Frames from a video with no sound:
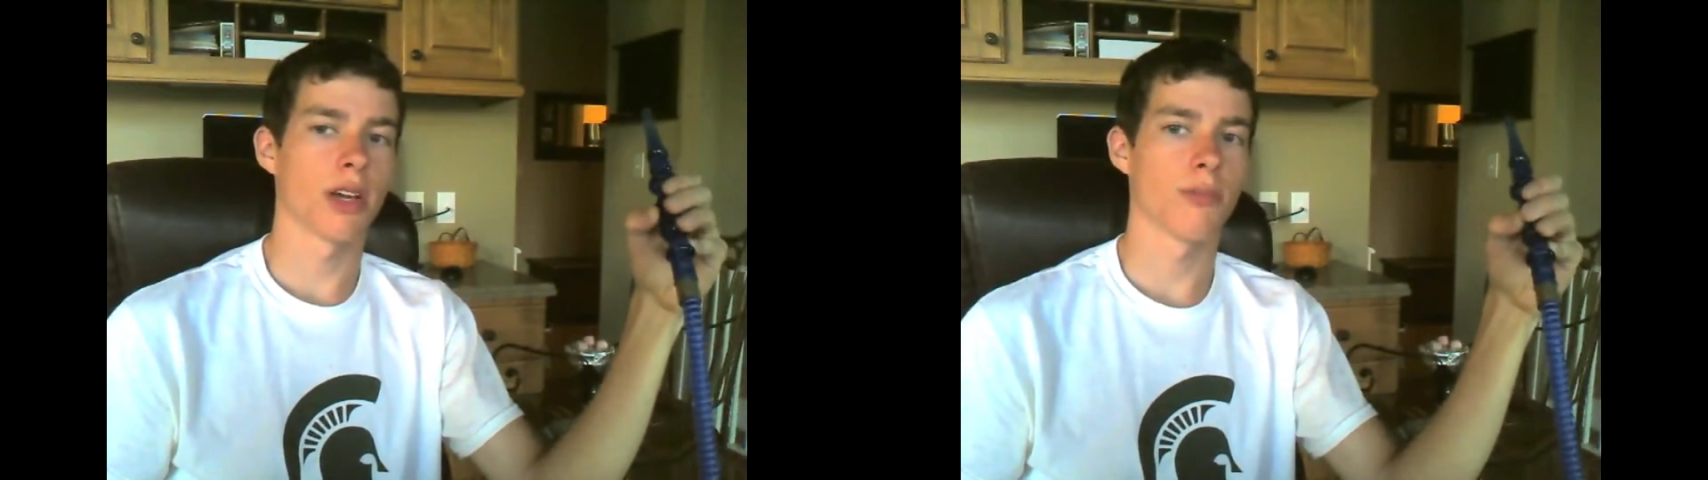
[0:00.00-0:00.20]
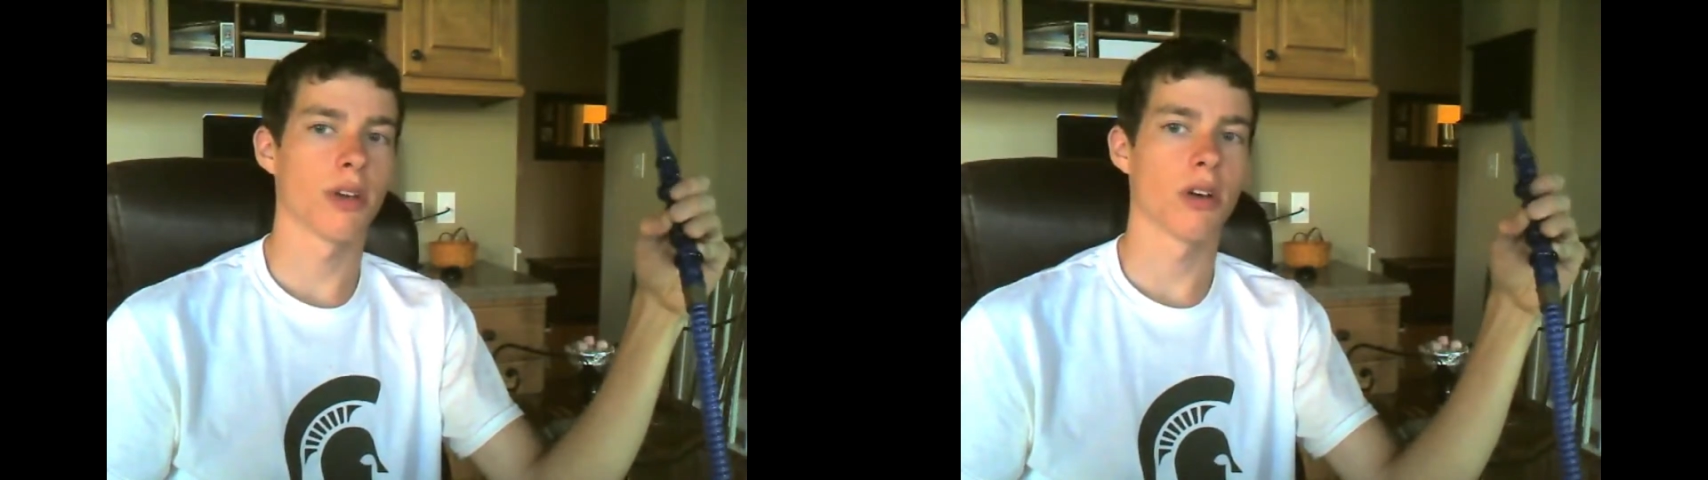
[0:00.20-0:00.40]

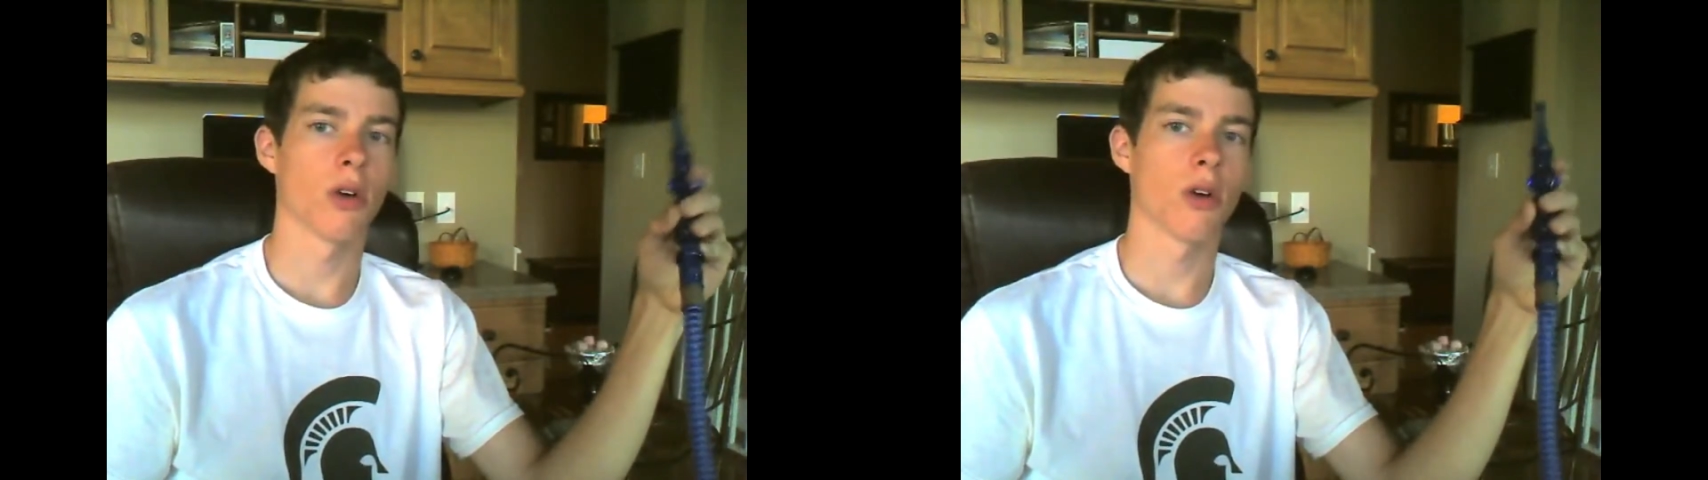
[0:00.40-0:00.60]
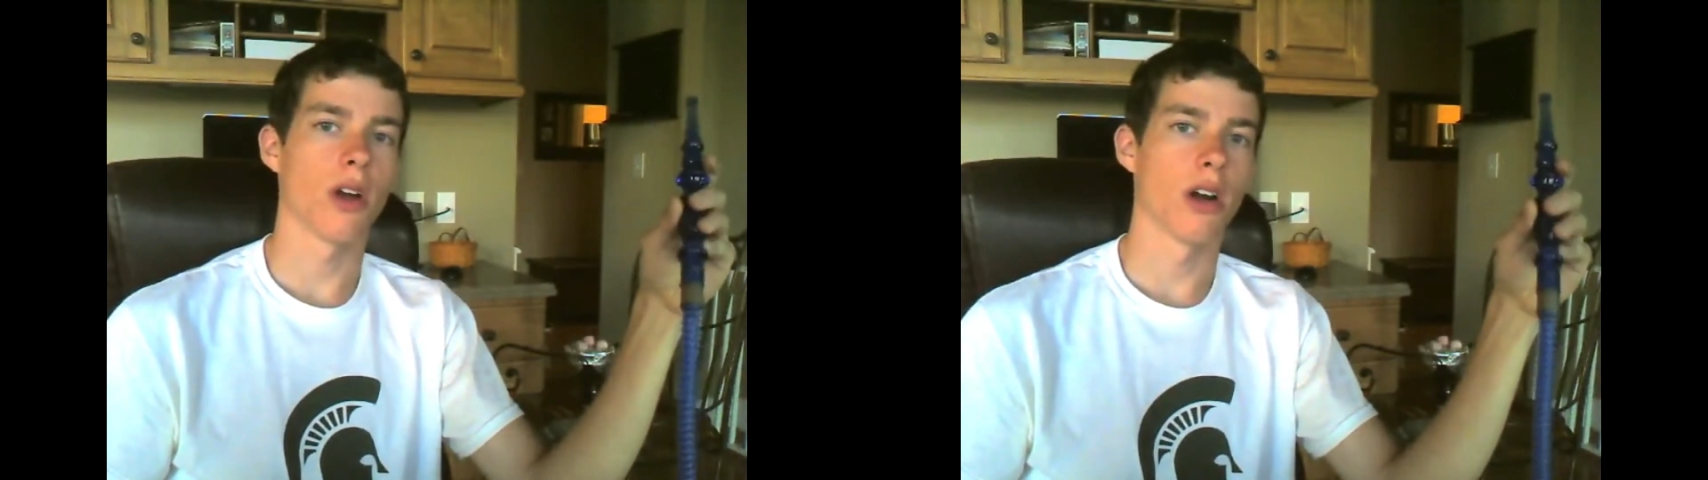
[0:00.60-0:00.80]
pick up the
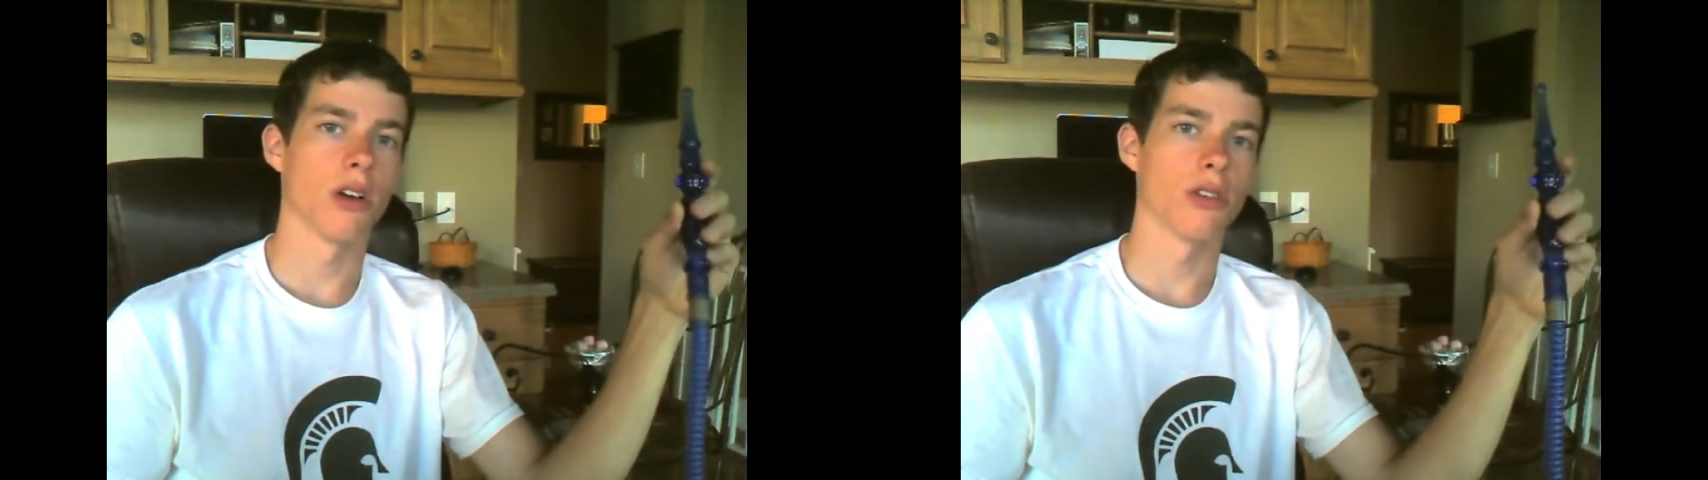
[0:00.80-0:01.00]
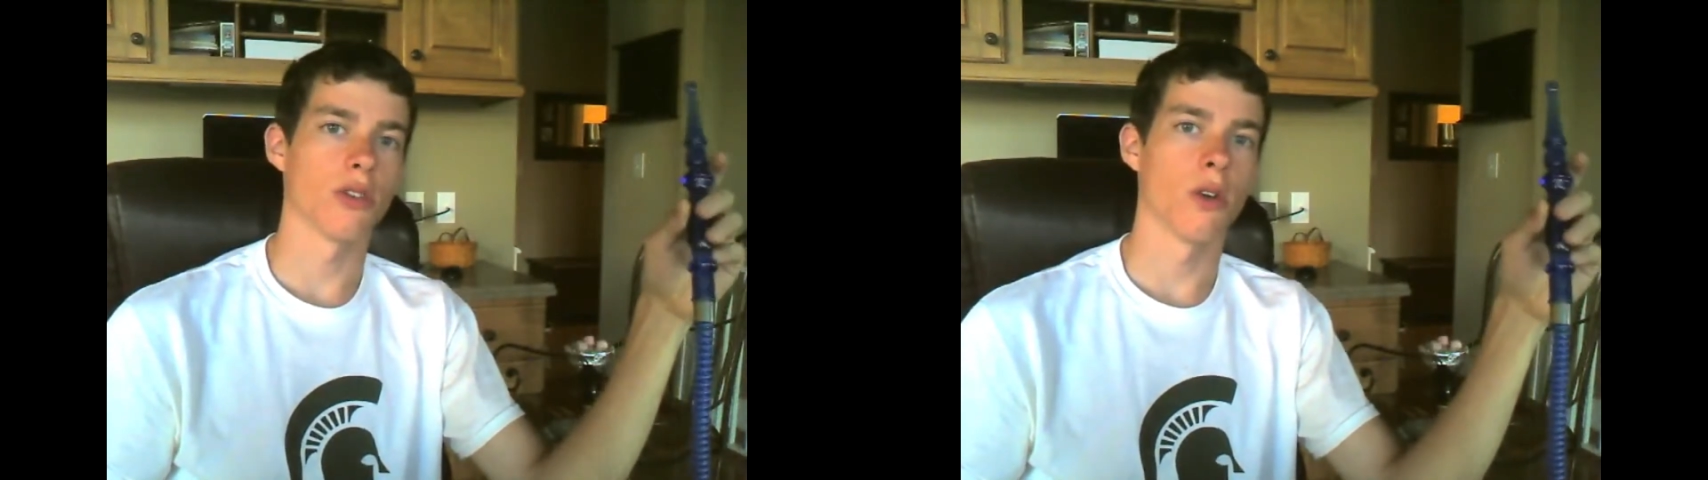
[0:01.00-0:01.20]
Coco
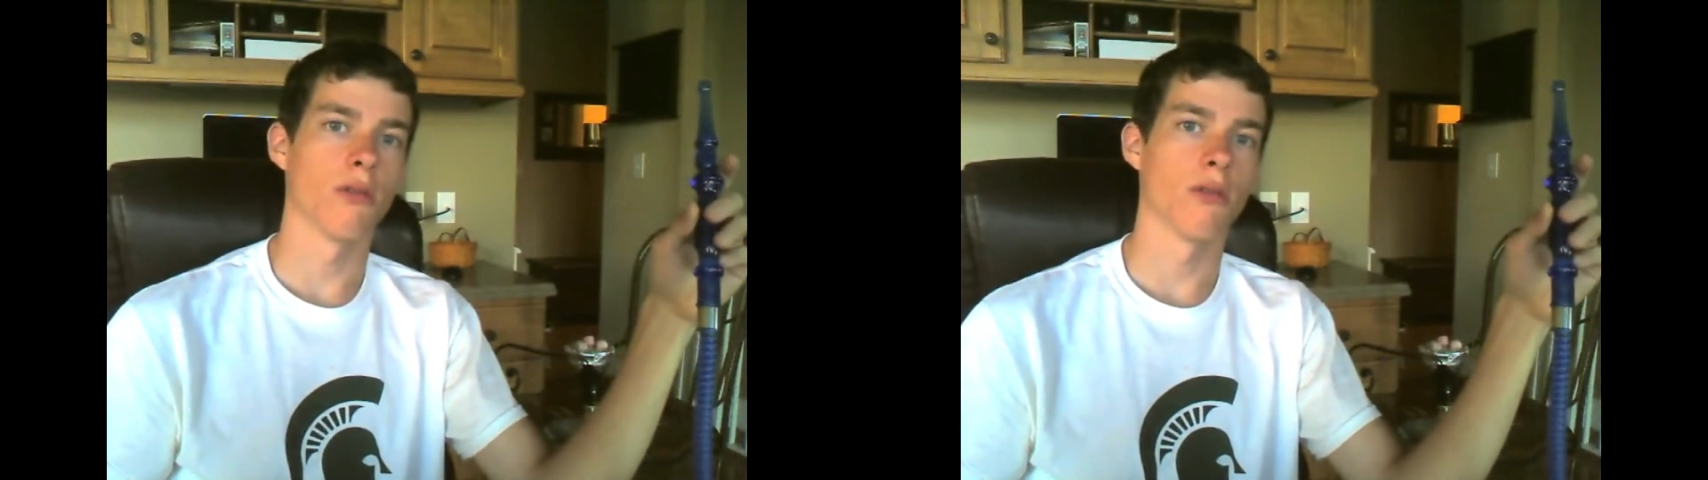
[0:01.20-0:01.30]
Naras